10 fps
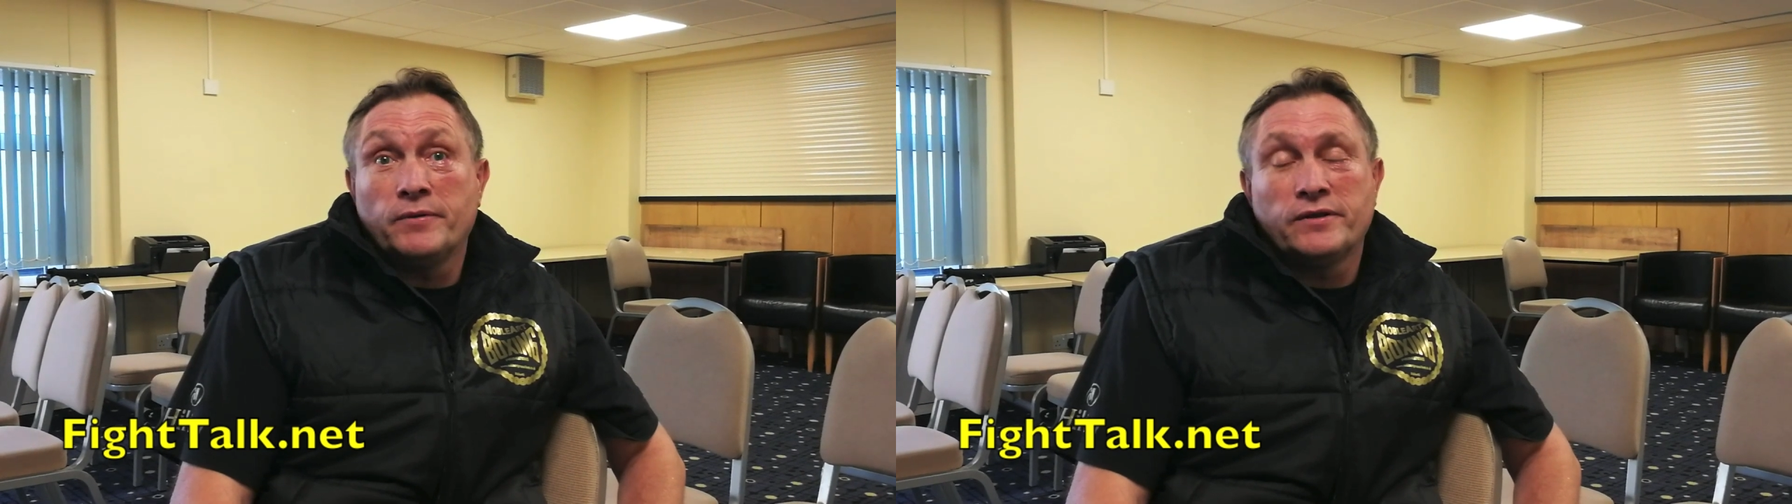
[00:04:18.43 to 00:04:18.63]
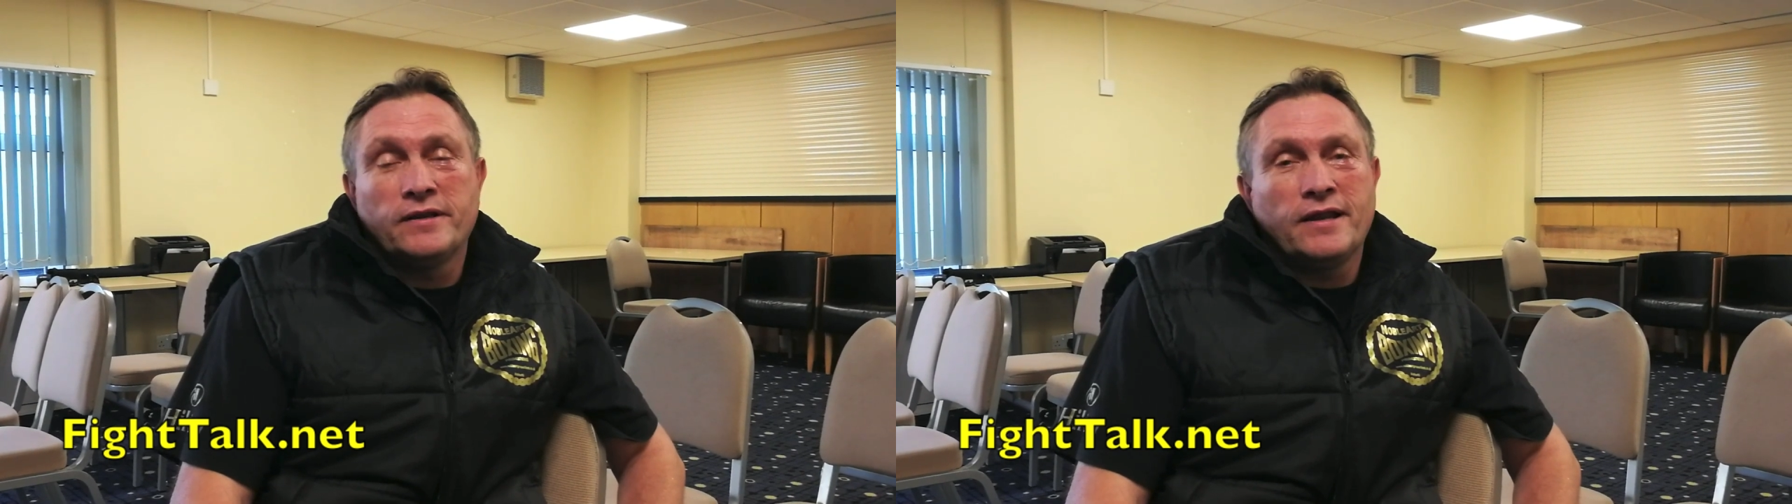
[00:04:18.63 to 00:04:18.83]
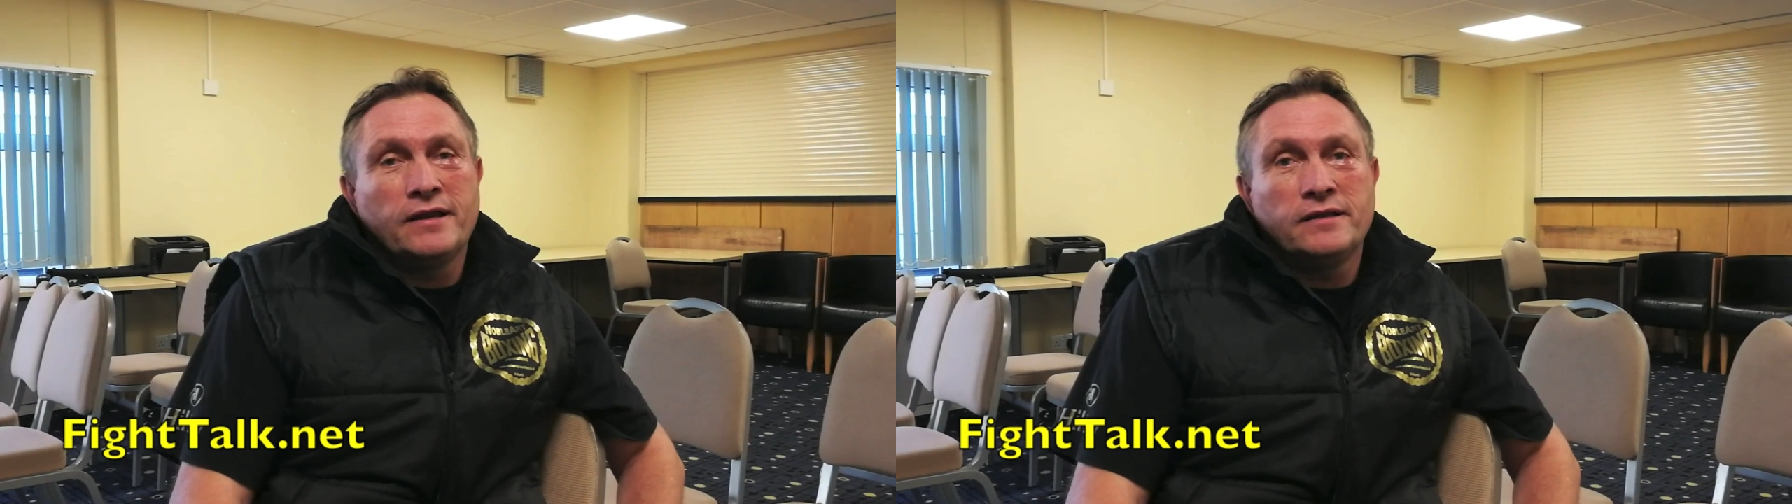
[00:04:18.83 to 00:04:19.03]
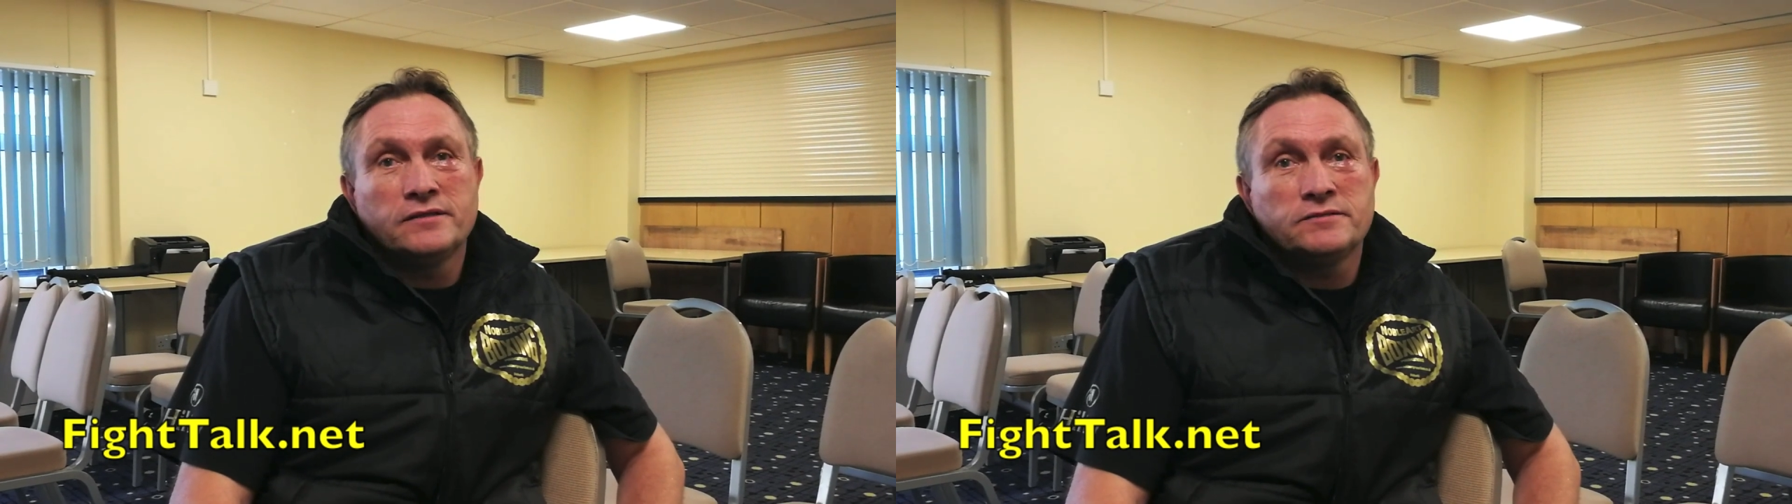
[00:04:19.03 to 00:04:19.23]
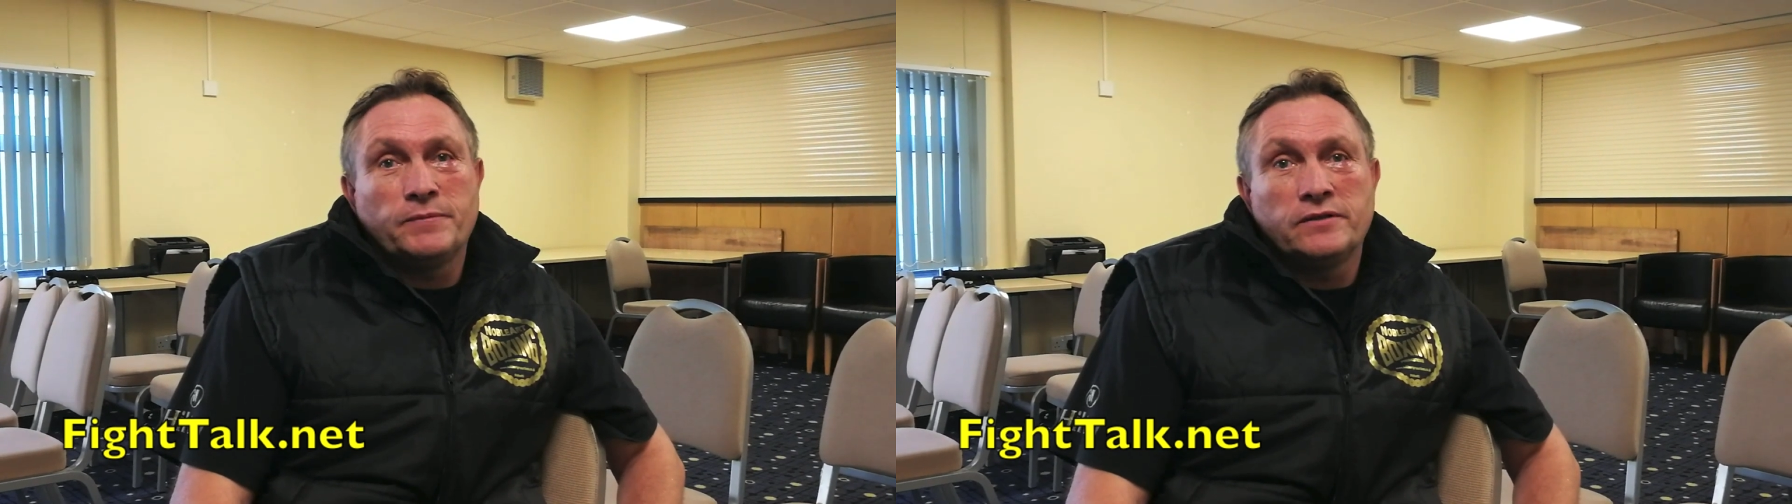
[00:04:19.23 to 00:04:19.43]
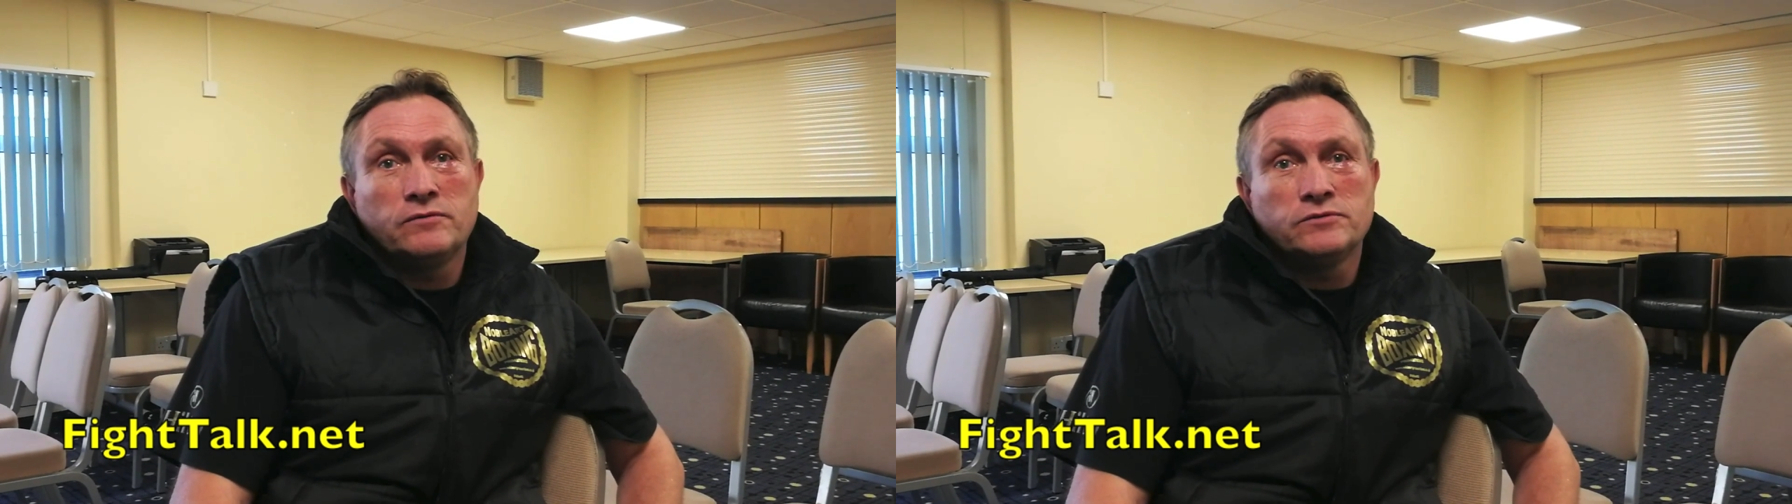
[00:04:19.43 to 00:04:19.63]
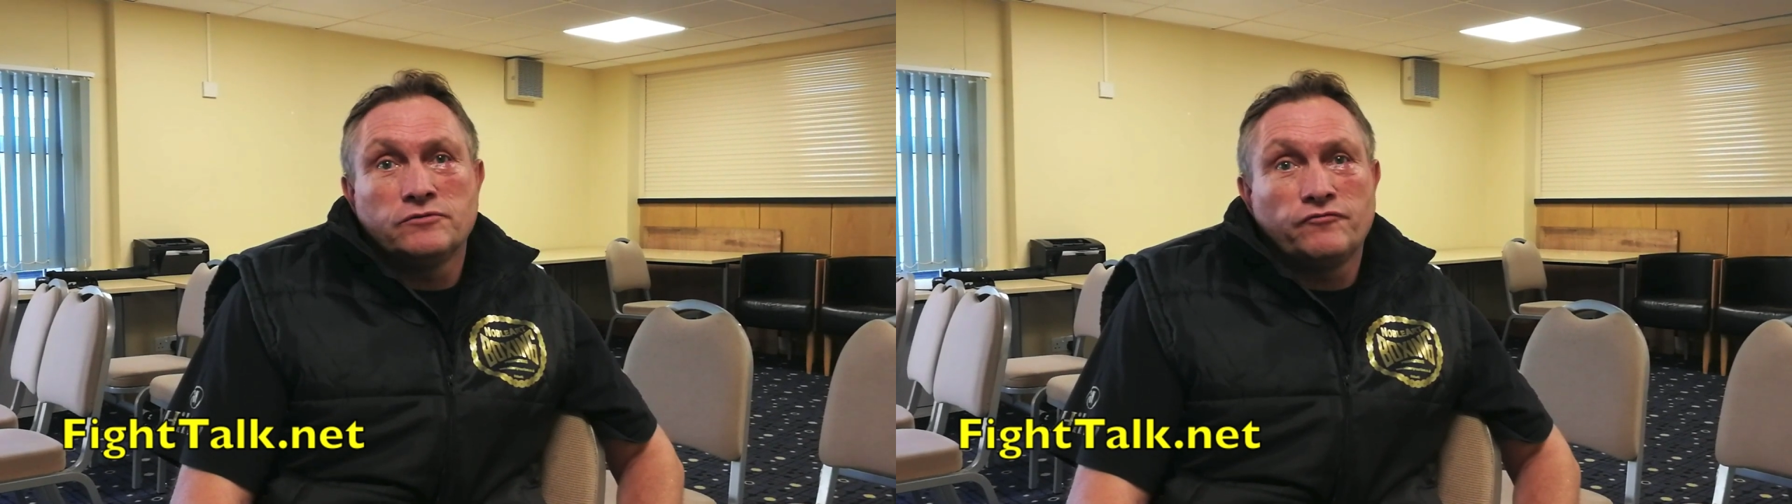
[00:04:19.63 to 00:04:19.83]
But Naylor's been doing some